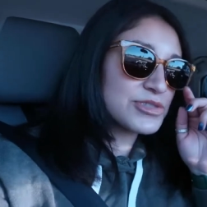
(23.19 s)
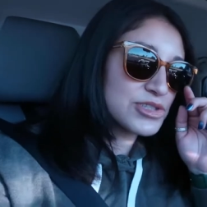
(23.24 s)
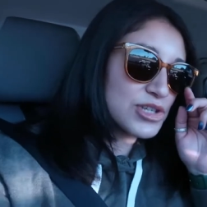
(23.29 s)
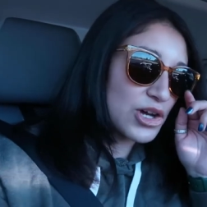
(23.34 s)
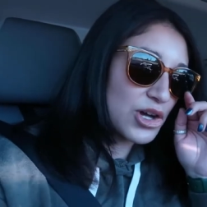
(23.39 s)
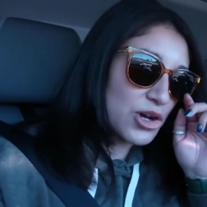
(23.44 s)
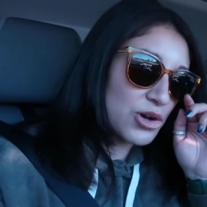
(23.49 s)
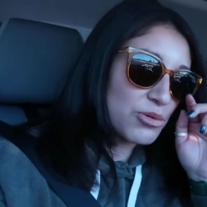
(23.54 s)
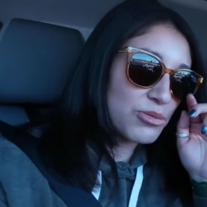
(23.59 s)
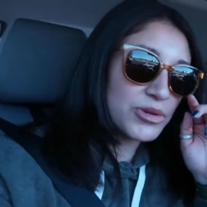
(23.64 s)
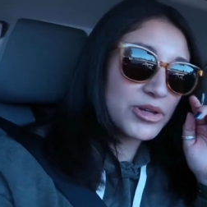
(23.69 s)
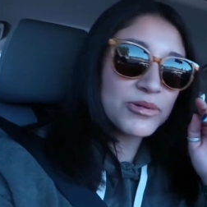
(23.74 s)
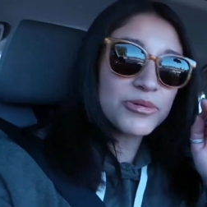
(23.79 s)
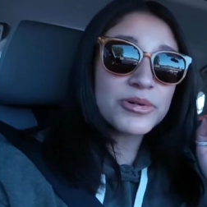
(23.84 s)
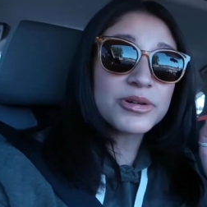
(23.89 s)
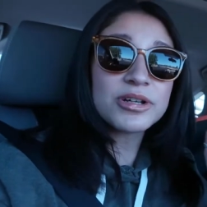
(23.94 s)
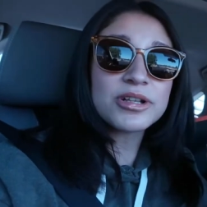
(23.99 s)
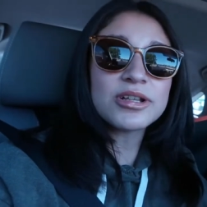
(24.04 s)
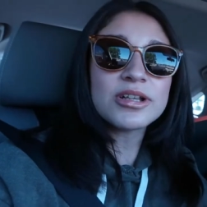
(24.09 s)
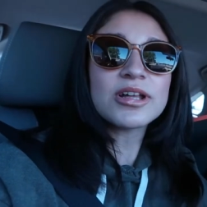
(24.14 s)
so we
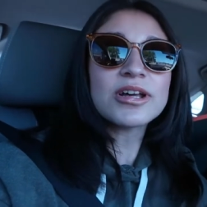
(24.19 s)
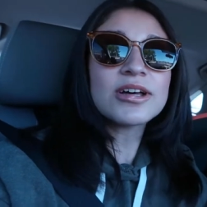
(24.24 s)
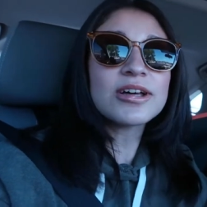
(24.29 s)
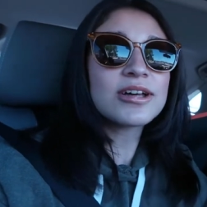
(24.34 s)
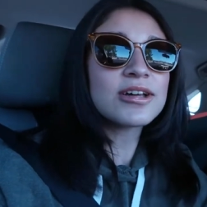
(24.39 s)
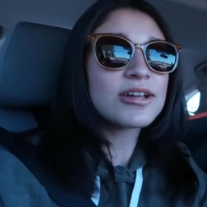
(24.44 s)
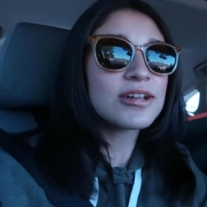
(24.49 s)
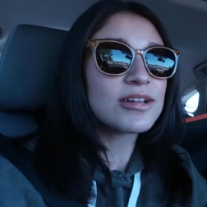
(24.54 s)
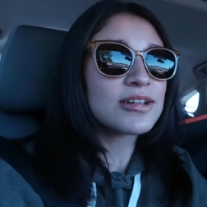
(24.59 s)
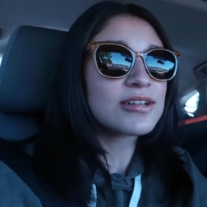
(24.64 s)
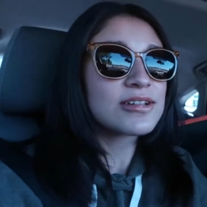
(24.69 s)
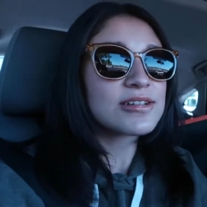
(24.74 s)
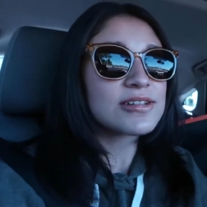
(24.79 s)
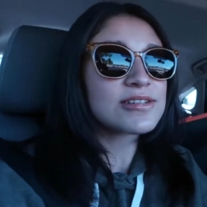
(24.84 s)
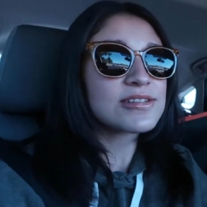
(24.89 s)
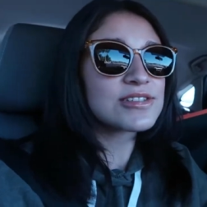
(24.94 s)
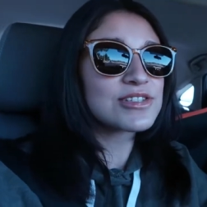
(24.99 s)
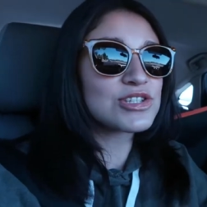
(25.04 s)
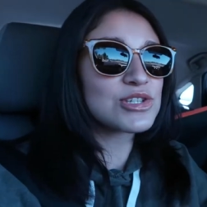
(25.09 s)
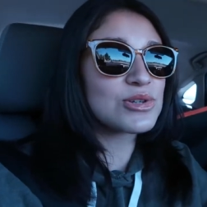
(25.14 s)
will
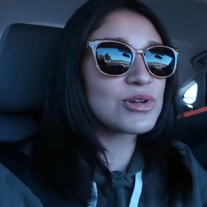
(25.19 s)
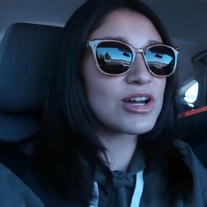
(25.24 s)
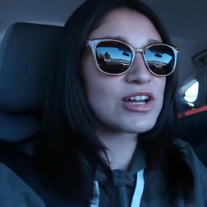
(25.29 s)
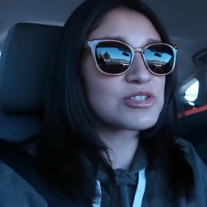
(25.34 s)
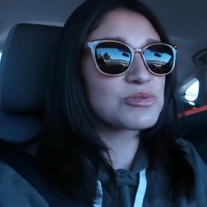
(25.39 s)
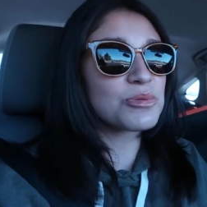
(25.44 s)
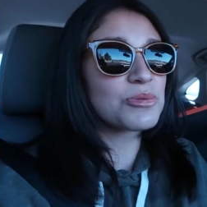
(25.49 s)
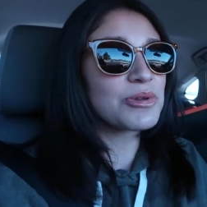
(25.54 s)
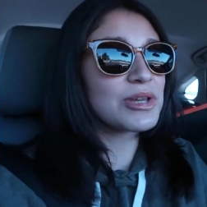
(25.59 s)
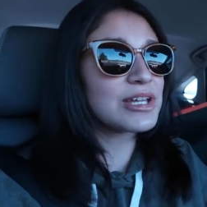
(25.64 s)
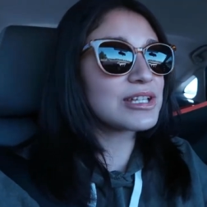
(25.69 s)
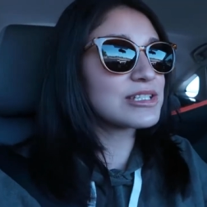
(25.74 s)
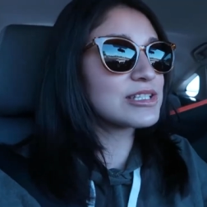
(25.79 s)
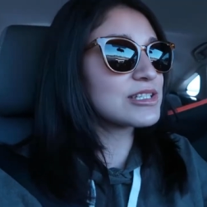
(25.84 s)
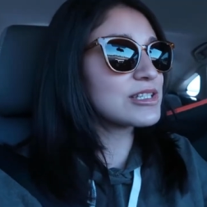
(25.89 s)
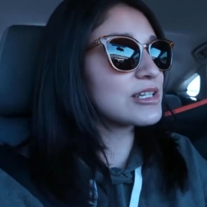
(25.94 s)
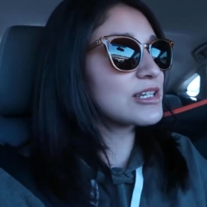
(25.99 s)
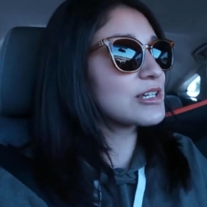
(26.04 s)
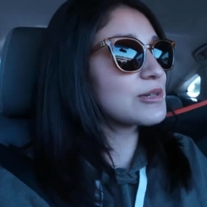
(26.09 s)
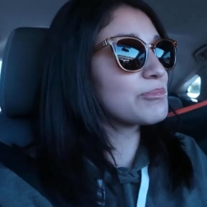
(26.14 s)
see you guys when we get
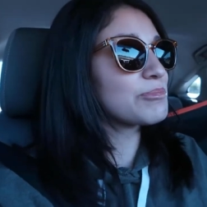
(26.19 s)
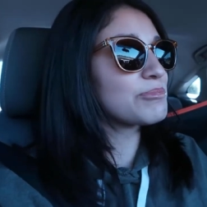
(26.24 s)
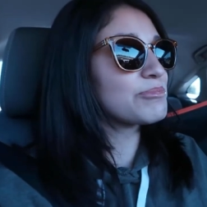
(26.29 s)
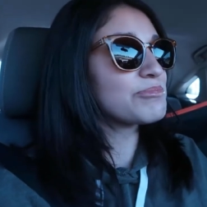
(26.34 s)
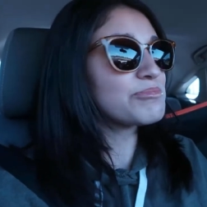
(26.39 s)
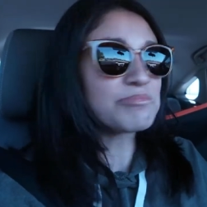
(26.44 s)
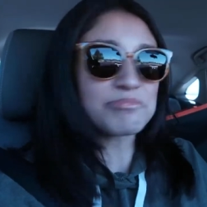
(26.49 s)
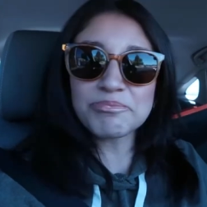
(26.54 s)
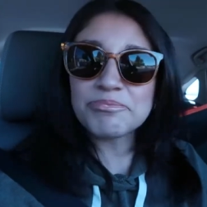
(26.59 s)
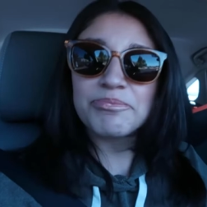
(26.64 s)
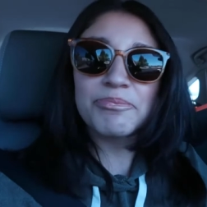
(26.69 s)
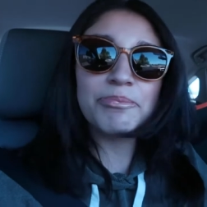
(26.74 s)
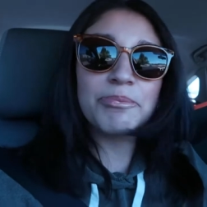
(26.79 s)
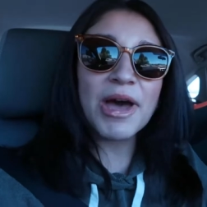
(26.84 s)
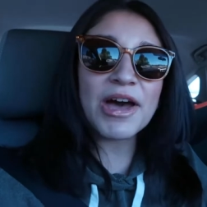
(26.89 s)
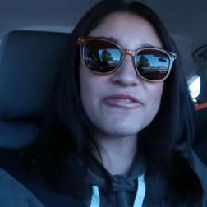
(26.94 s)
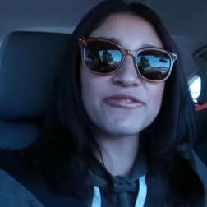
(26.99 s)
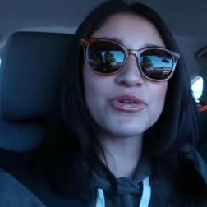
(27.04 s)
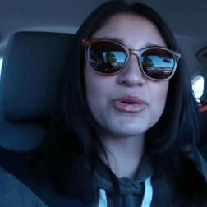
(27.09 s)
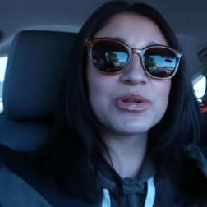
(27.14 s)
to
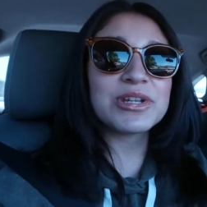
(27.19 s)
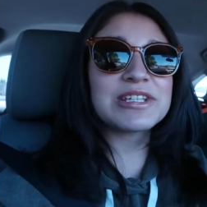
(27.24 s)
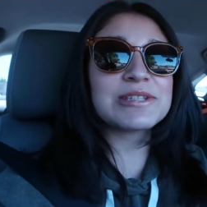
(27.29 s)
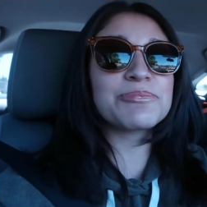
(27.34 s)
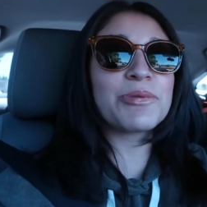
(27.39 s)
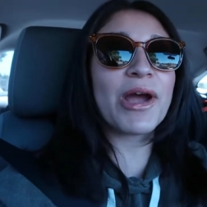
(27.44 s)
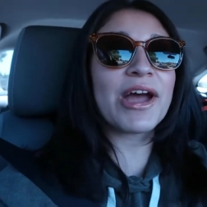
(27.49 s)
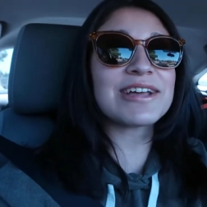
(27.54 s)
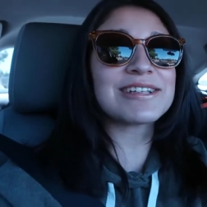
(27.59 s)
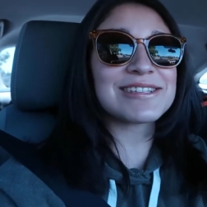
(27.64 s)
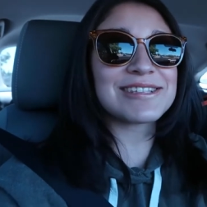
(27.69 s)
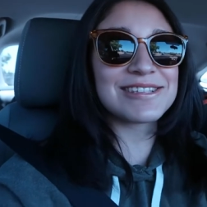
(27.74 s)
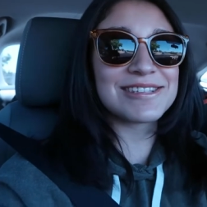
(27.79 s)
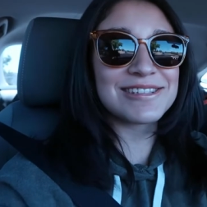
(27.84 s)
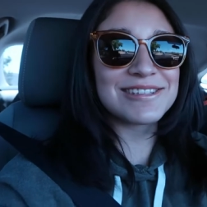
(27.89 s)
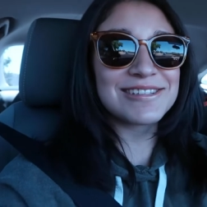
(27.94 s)
Pet Food Express.